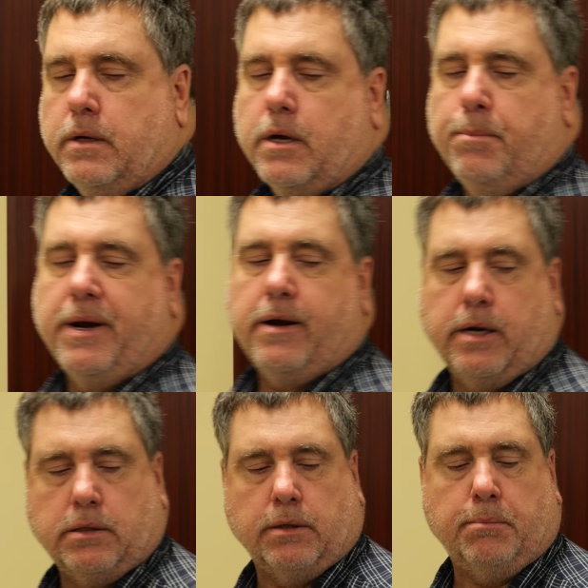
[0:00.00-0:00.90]

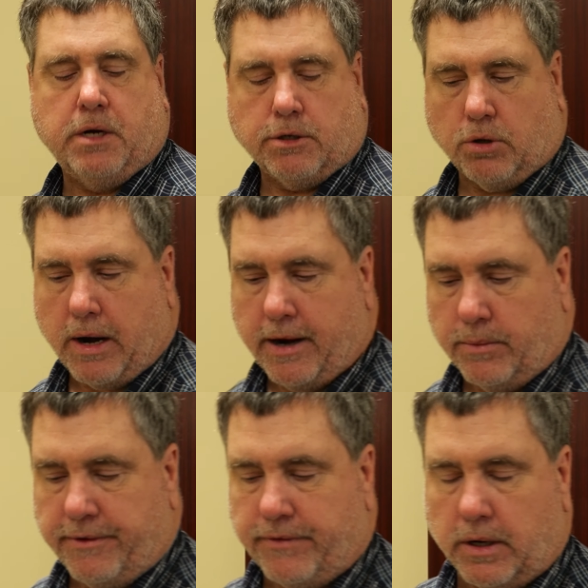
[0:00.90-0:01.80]
comparing it to the muskrat,
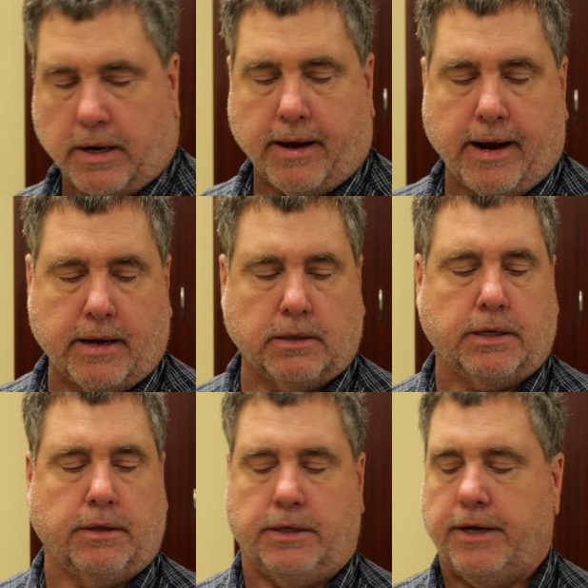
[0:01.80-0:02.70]
and we figured out how to
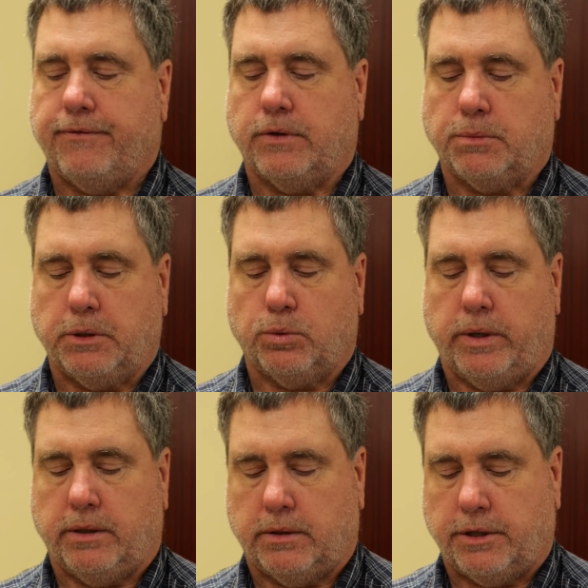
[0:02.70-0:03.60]
tell the difference
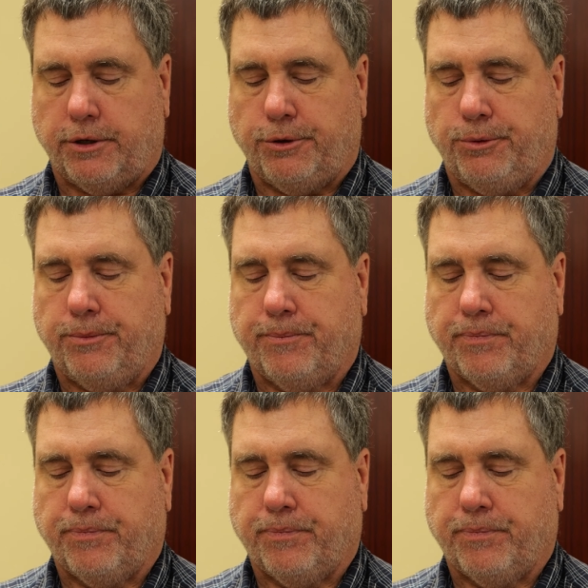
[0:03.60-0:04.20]
between the two.